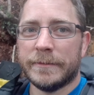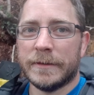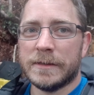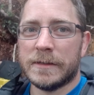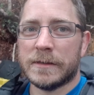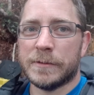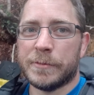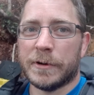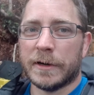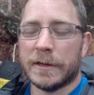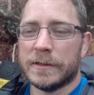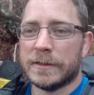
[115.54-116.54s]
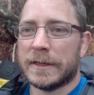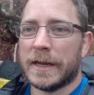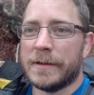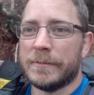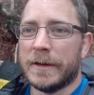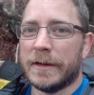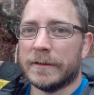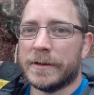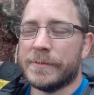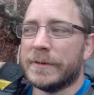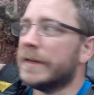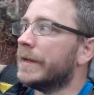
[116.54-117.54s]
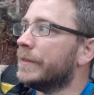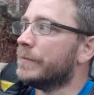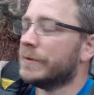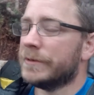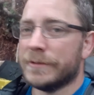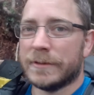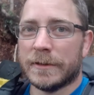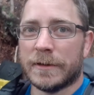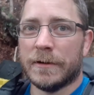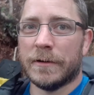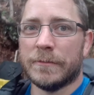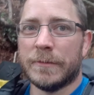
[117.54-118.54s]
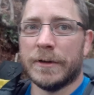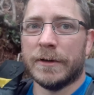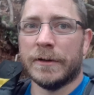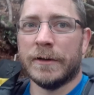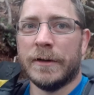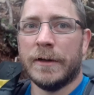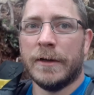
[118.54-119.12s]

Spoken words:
this is the part I just came down, coming down the Mahoosic Arm here.